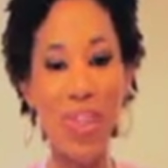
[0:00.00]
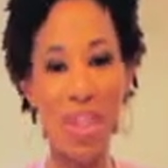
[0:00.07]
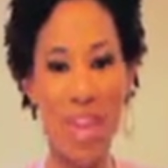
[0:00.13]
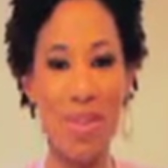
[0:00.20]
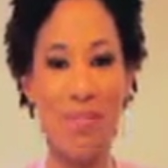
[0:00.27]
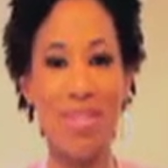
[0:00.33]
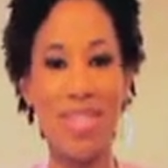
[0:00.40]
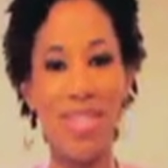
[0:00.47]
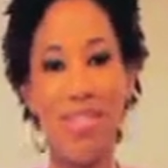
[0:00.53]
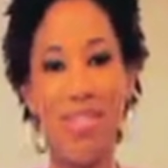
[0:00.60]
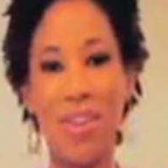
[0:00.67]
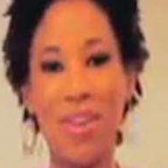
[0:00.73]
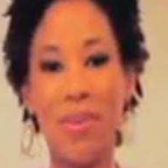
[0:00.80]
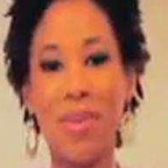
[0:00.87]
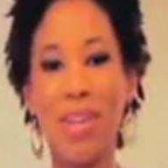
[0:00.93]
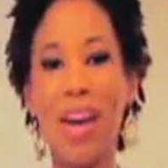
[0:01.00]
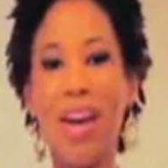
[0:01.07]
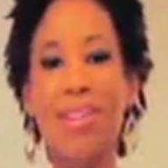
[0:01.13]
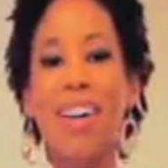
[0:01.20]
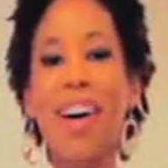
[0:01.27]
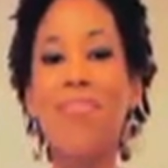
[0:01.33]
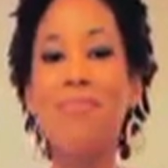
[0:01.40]
cups of them. And
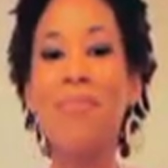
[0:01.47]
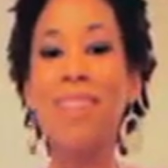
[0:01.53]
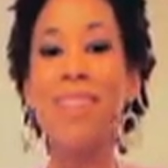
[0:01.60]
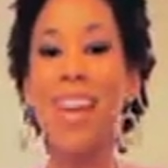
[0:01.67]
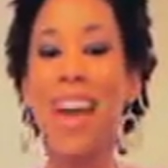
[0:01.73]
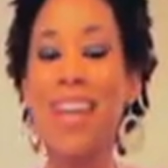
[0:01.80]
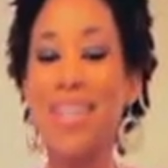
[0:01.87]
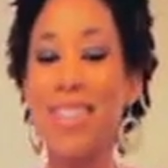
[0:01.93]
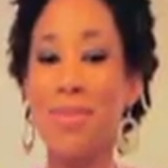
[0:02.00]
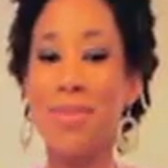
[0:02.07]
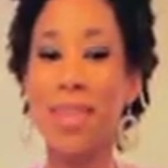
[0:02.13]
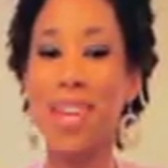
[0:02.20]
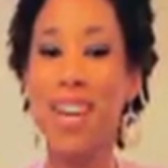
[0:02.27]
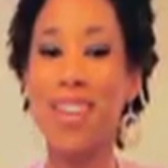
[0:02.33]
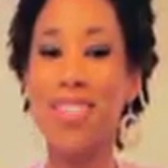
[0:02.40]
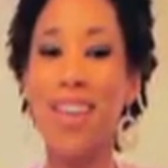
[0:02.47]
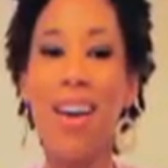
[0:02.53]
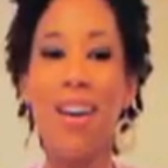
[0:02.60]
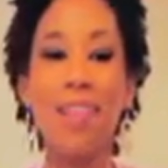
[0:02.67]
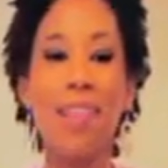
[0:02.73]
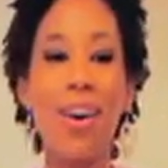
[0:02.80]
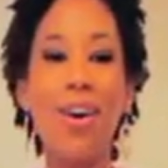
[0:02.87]
I love bananas because
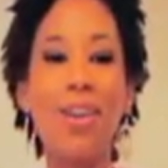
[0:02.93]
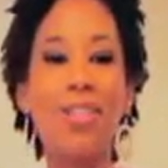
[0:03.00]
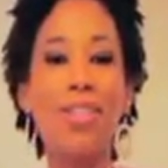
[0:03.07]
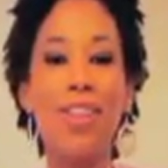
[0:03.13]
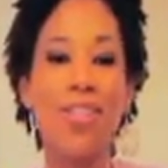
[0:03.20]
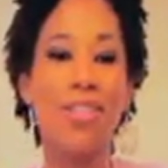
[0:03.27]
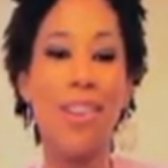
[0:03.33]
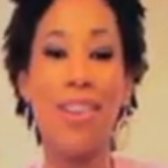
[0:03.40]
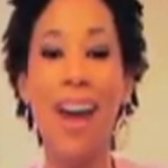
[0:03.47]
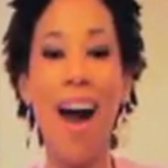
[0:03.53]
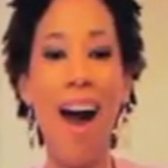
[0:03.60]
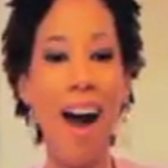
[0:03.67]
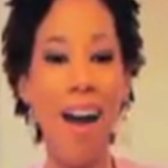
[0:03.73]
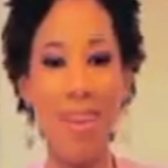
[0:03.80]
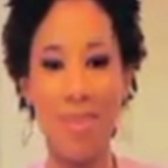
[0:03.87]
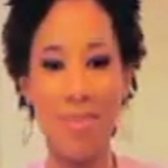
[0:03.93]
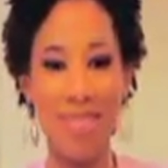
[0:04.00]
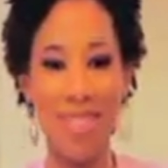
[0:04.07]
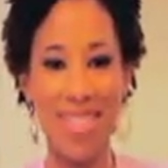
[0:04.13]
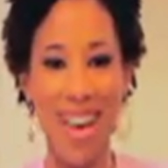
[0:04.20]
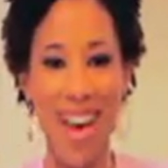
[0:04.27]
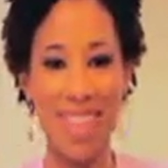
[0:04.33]
not only are they high
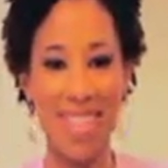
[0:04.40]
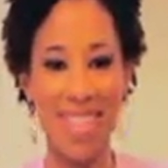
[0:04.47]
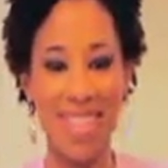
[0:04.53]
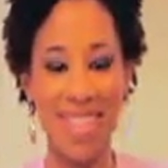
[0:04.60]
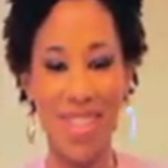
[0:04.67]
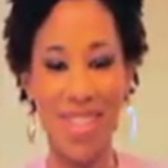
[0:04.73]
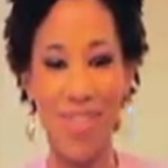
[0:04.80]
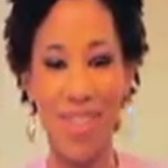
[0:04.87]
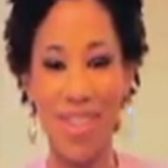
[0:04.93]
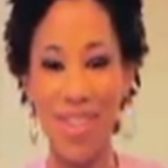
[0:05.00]
in potassium, but